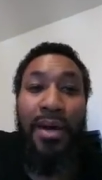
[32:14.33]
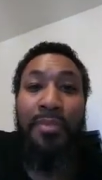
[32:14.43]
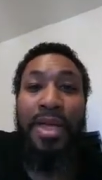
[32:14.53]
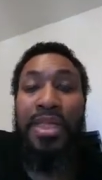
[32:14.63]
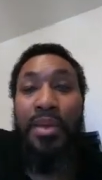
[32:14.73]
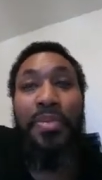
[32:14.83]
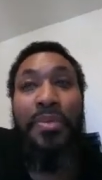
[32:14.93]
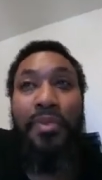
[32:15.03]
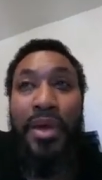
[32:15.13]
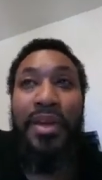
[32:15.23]
I mean, some
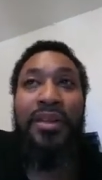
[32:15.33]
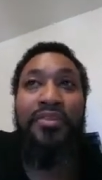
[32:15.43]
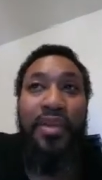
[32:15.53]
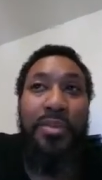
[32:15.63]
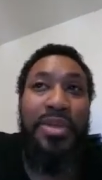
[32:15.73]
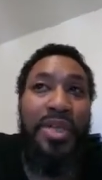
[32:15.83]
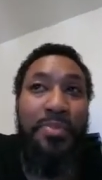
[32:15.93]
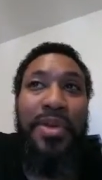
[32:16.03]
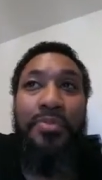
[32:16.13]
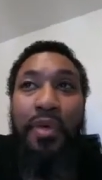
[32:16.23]
people are healing from it. Some
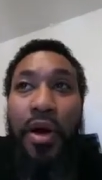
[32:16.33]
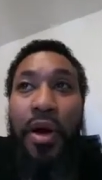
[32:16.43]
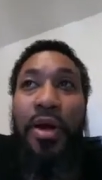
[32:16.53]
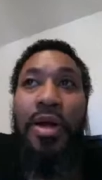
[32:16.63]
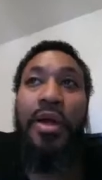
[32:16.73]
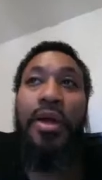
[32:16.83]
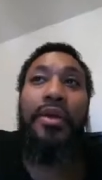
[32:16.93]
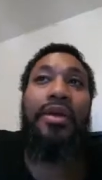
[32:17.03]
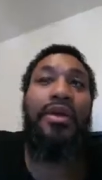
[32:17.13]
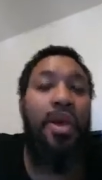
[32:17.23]
people are,
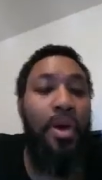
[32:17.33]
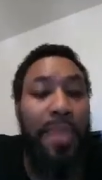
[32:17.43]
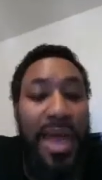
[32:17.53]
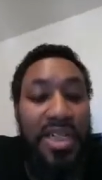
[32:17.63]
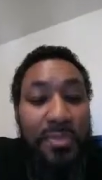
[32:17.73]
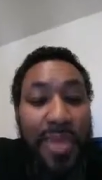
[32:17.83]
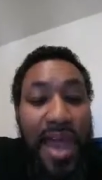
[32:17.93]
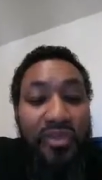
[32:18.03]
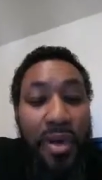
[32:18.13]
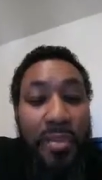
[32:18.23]
bouncing
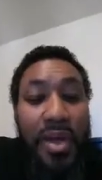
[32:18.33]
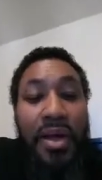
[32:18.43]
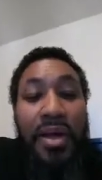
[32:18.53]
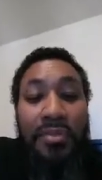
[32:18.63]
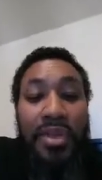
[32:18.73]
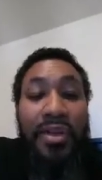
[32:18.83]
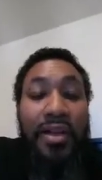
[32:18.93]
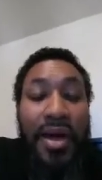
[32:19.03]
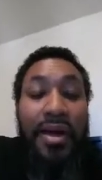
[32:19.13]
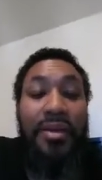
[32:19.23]
back from it.
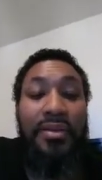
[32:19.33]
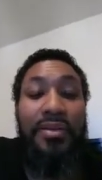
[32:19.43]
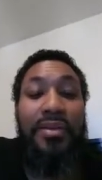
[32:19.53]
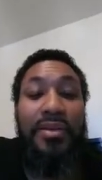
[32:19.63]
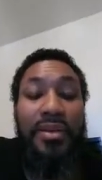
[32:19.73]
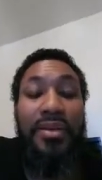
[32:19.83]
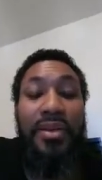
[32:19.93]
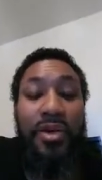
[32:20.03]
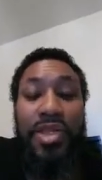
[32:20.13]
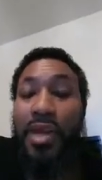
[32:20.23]
Alhamdulillah.
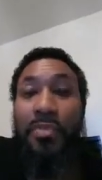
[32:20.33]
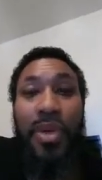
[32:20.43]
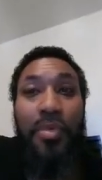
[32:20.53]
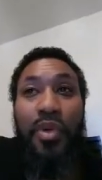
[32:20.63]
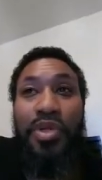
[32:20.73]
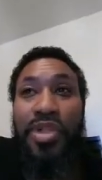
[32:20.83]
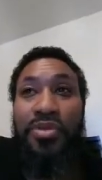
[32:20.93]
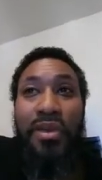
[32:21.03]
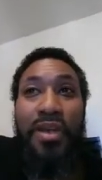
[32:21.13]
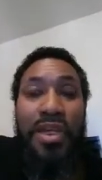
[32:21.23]
Some people
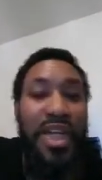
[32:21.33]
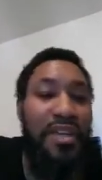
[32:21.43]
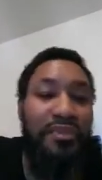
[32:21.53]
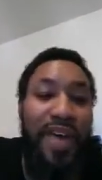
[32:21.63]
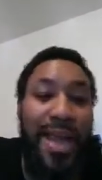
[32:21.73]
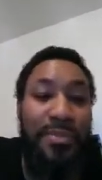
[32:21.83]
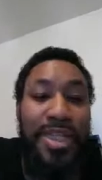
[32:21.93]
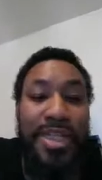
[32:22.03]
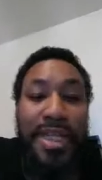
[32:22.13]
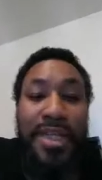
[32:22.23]
did the vitamin
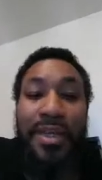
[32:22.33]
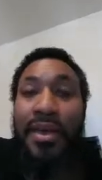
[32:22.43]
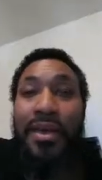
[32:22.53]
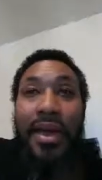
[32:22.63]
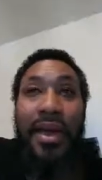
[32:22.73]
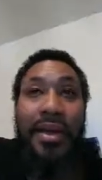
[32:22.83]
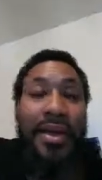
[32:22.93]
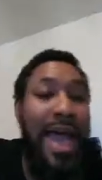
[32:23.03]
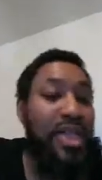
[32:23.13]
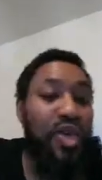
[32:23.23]
C and
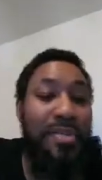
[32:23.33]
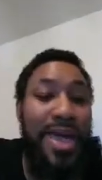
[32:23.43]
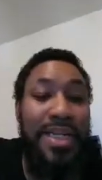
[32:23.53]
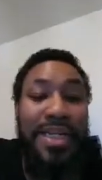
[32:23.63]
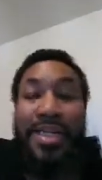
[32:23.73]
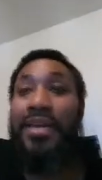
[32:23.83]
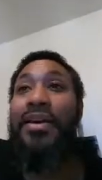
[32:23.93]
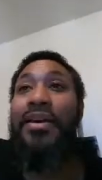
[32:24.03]
natural medicine.